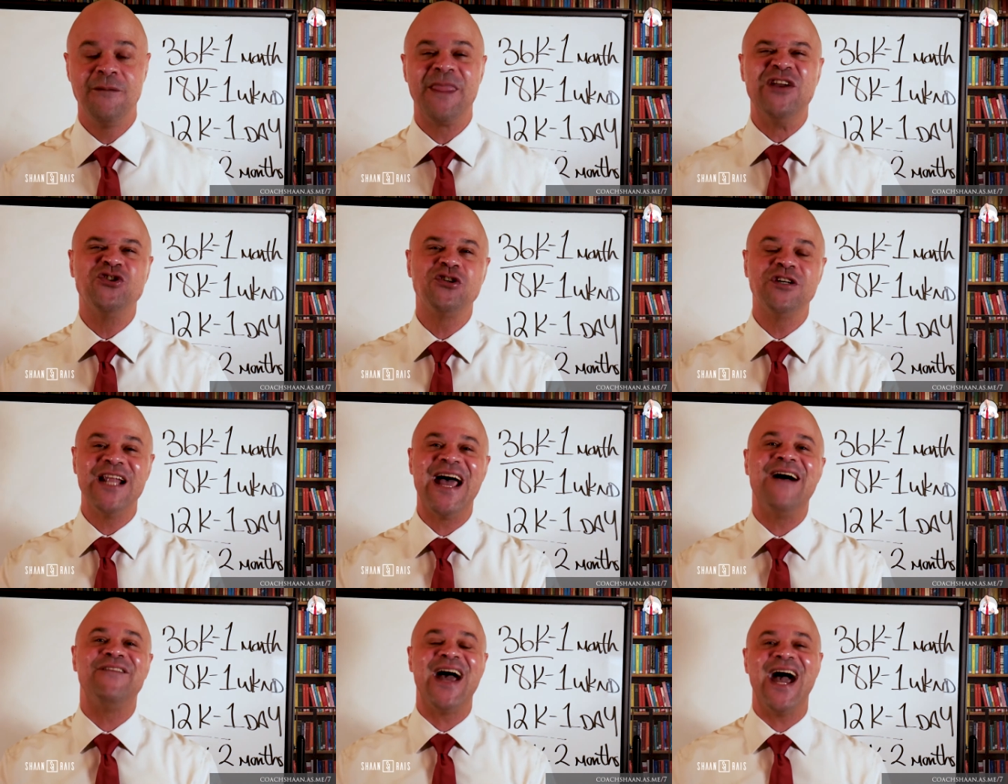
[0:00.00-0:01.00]
And you're going to
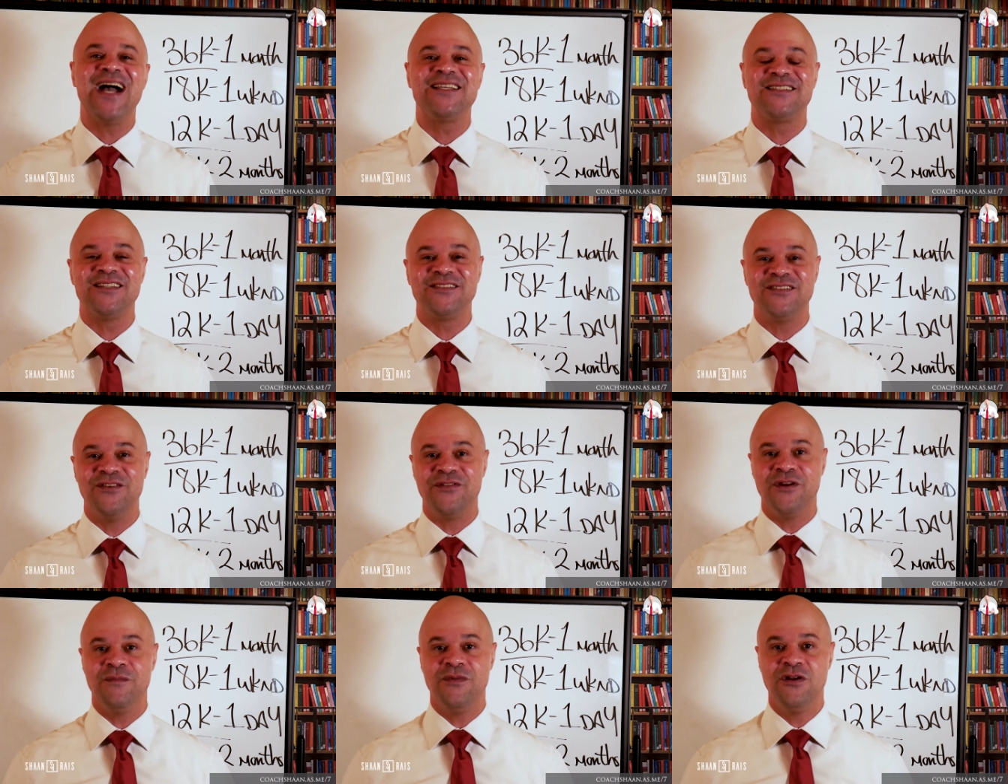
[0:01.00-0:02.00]
have access to them.